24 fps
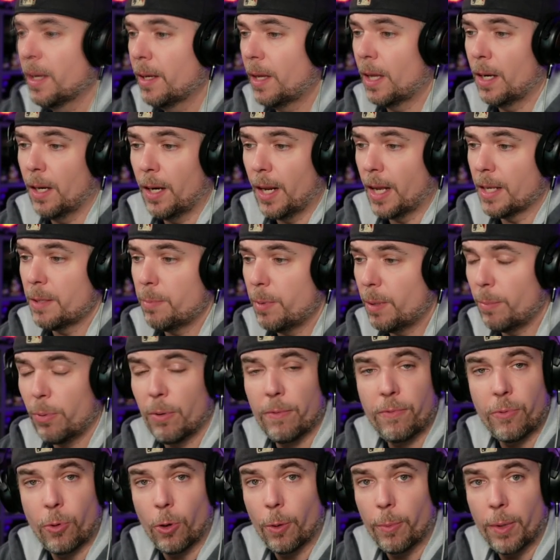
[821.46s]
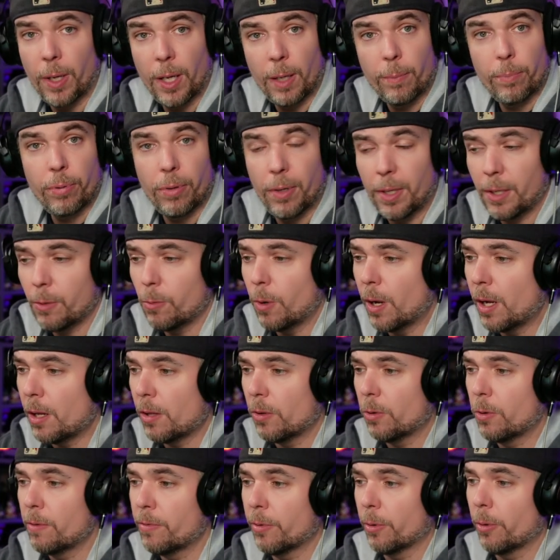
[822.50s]
and it has been performing pretty well
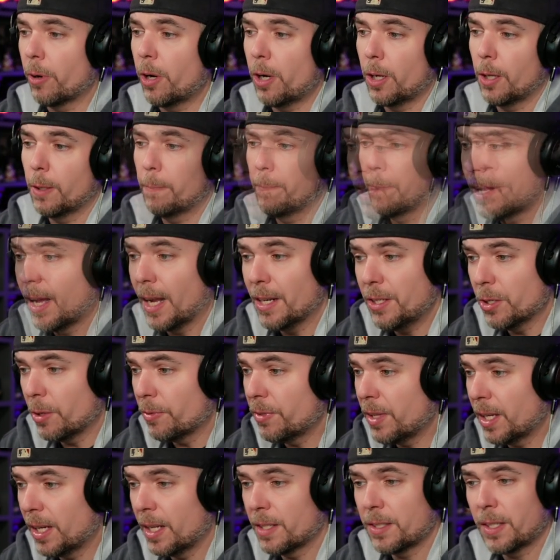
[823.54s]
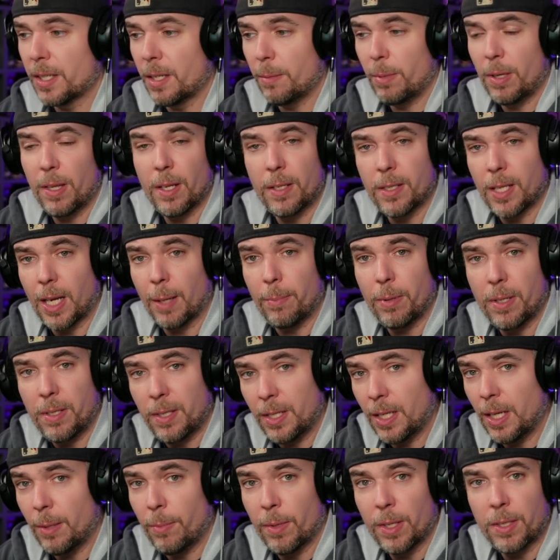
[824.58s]
overall. I don't think it's going to be the type of
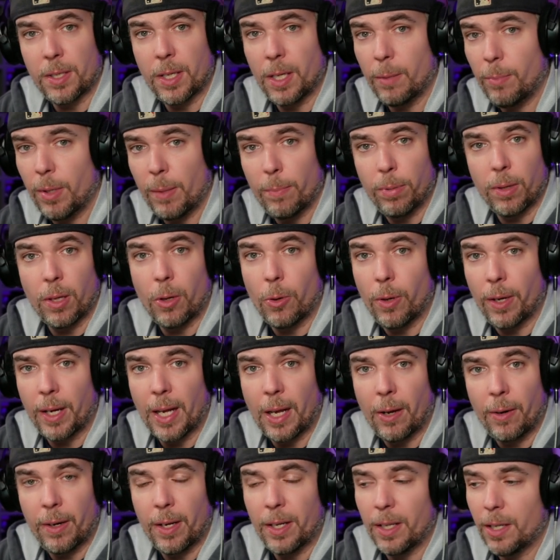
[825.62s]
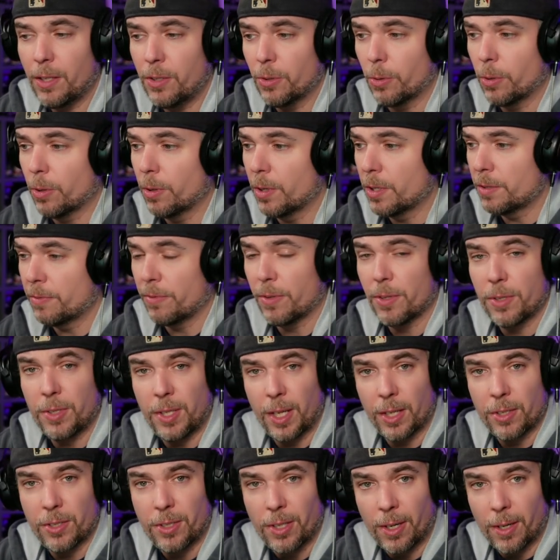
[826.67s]
team that's going to be blowing out any doors for
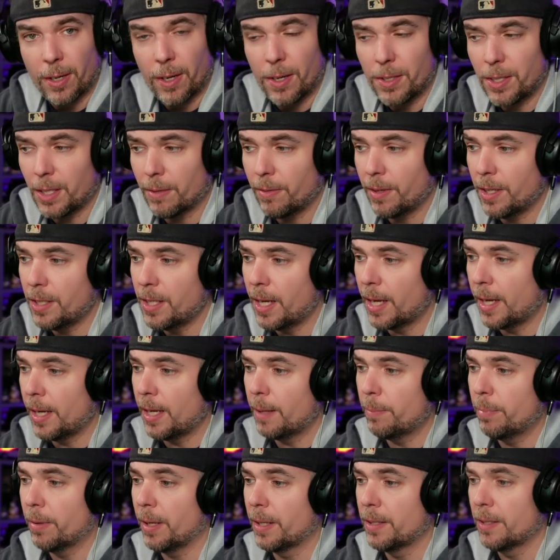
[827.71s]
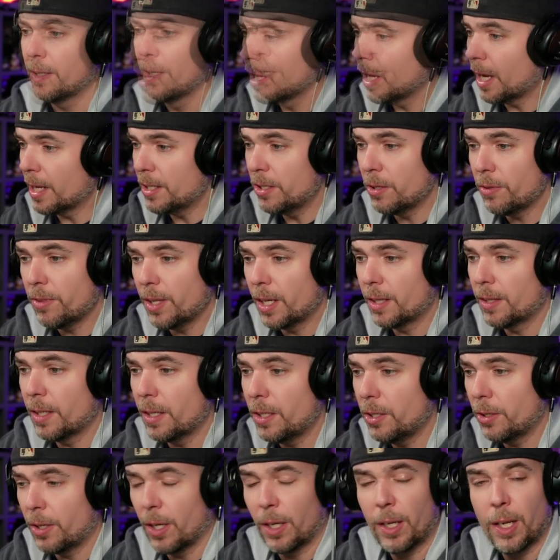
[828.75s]
6 stars every day, but I do think that
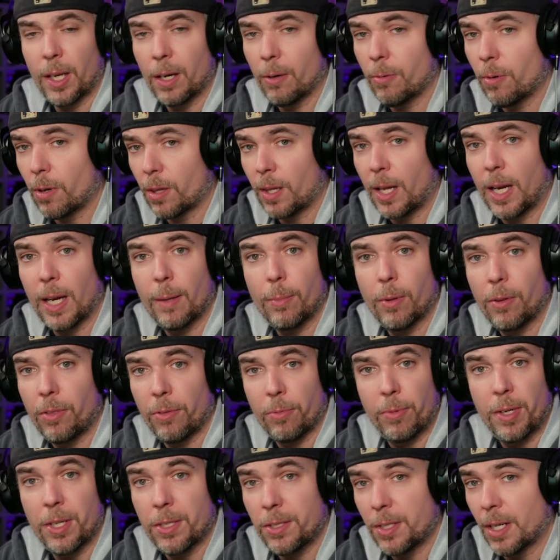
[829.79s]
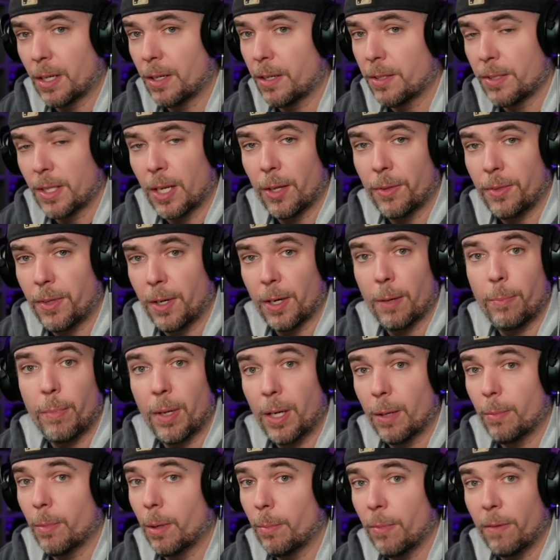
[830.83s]
you can get a reliable 3 stars out there
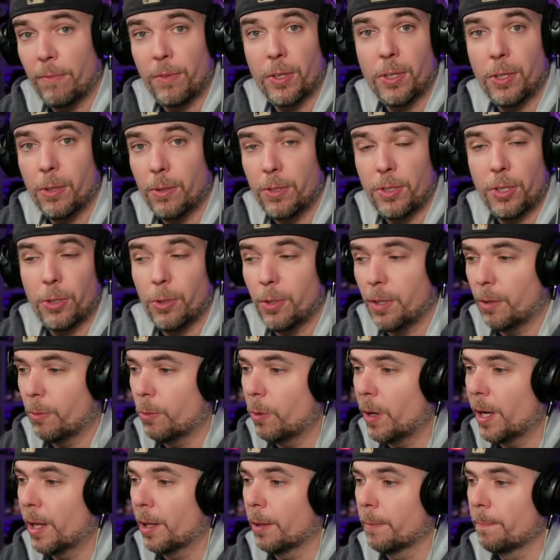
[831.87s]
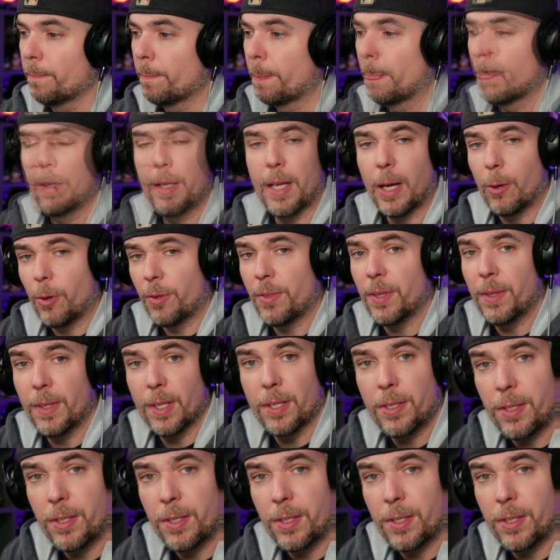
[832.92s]
minimum if you do tune it well. Now within this